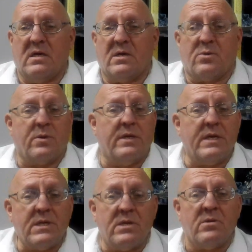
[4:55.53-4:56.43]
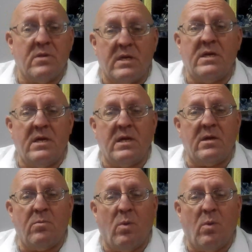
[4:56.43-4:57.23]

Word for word: traditional Indian